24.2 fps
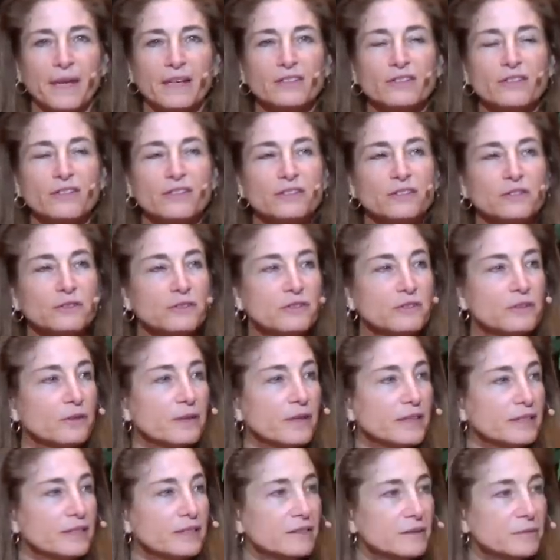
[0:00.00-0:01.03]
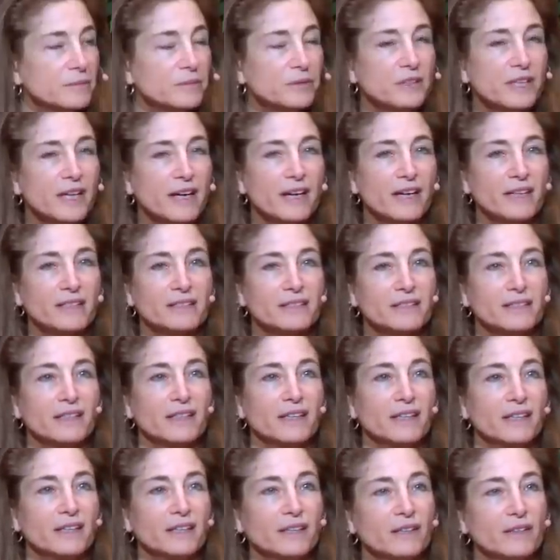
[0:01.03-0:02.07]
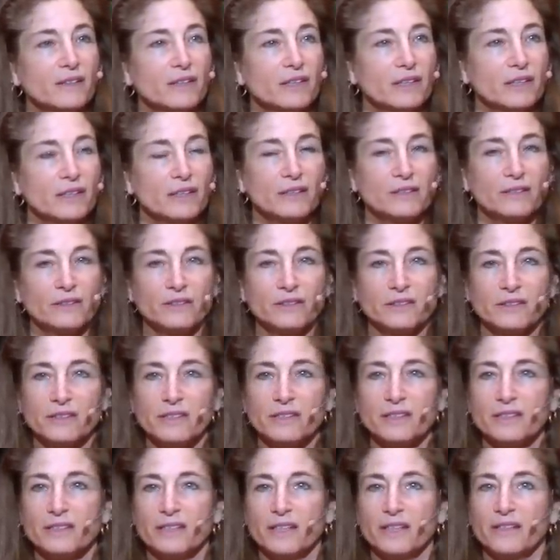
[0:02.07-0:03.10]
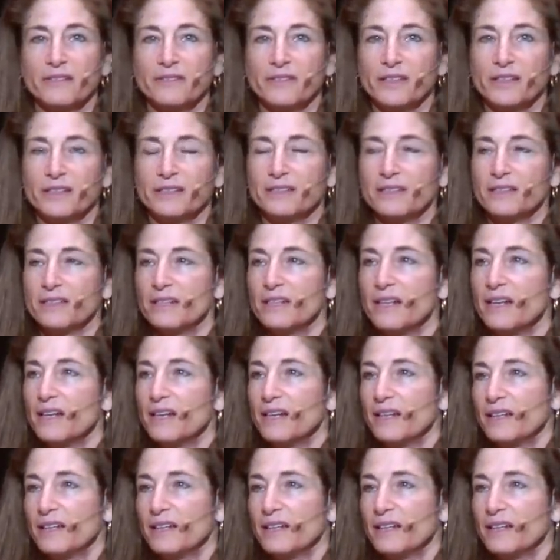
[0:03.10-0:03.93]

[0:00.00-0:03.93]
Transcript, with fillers: So this was the question the Buddha asked. You know, he looked at his life and he said,